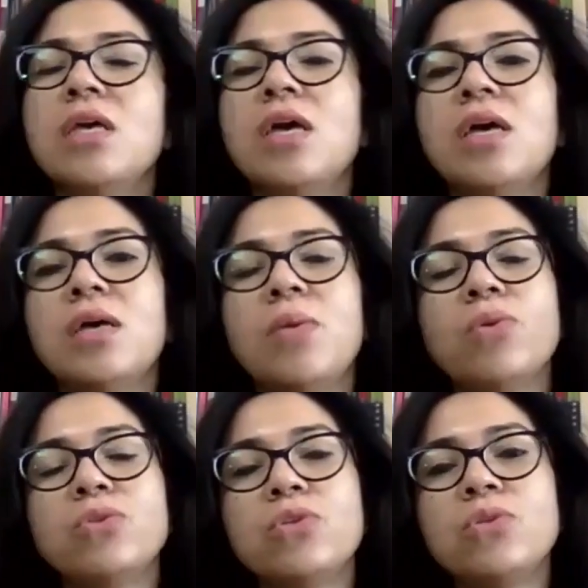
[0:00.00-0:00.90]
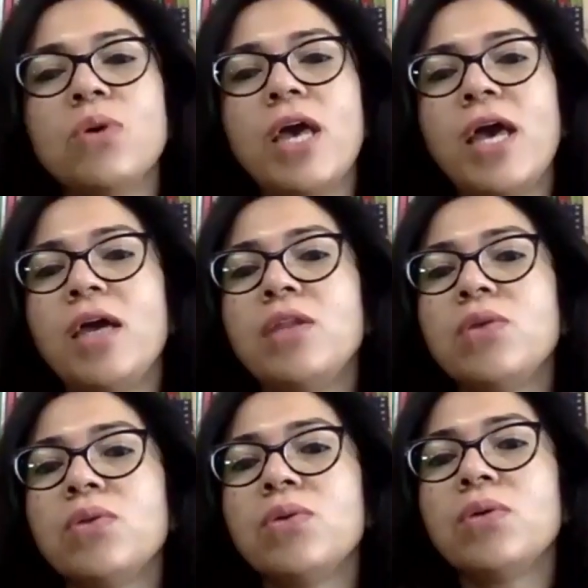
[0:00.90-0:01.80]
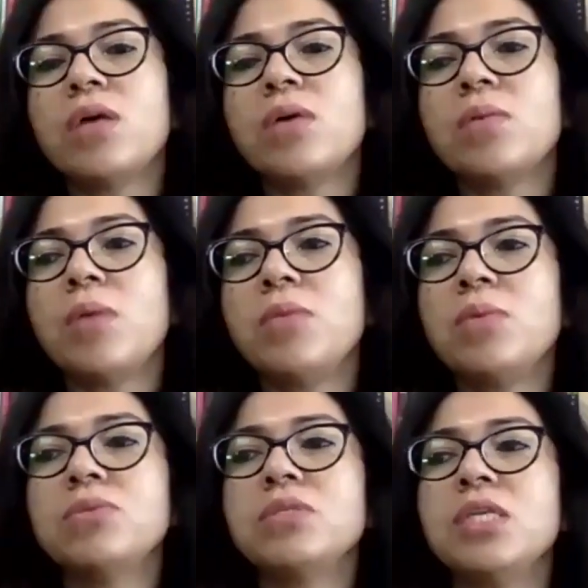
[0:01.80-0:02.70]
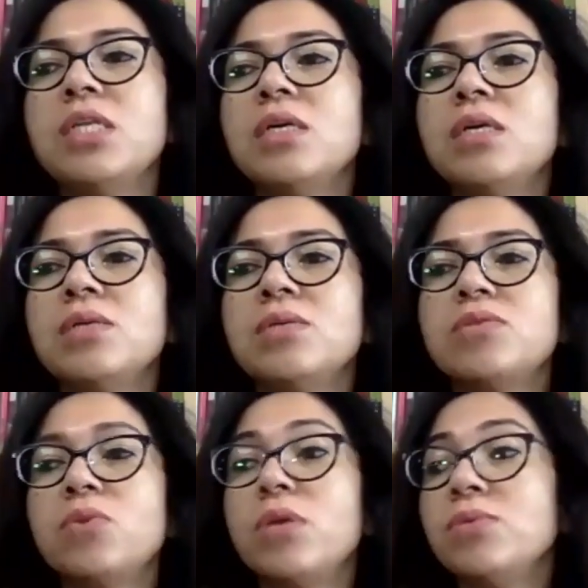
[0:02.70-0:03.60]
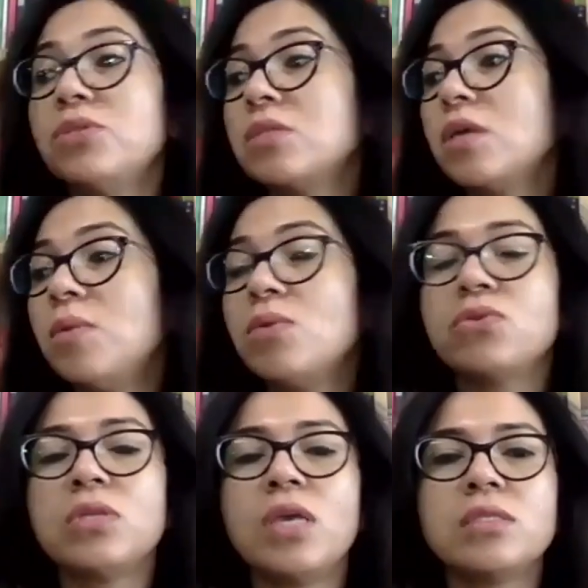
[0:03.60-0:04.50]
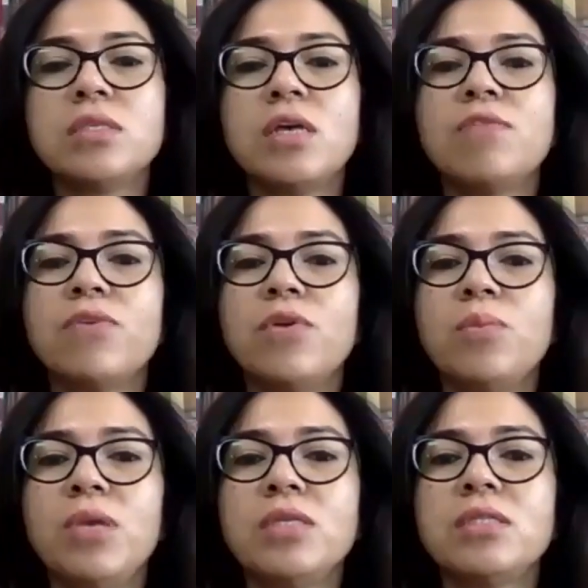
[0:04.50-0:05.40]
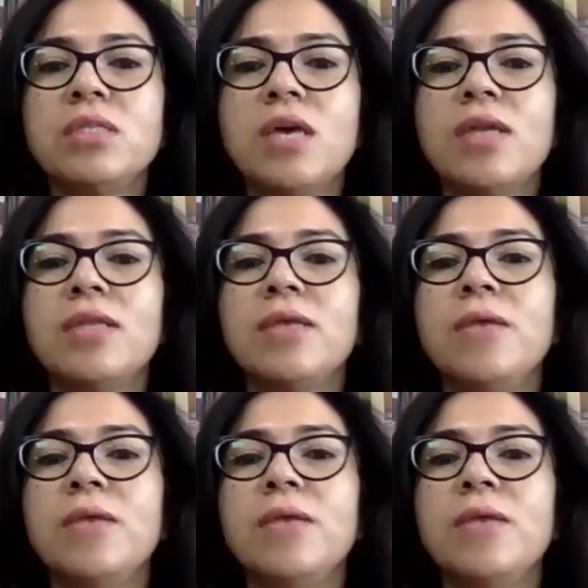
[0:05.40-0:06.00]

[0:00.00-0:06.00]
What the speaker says: Also to add, I mean, I was reading a story which has come up today itself on Mint that